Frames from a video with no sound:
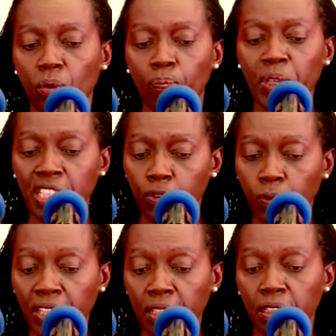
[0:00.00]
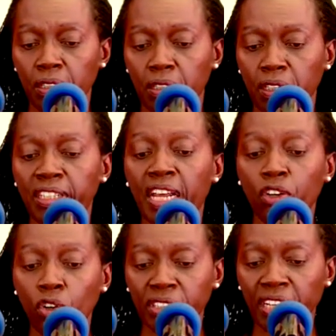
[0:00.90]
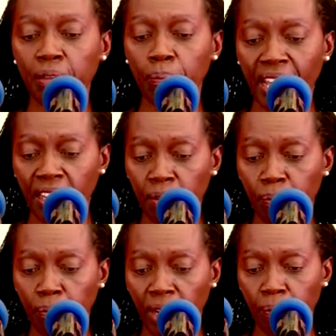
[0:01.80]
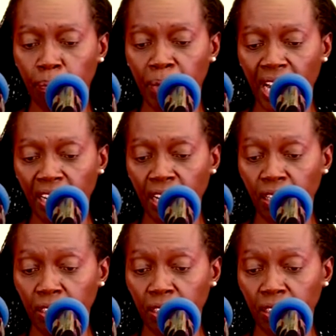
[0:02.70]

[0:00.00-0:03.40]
peacefully, in an orderly manner,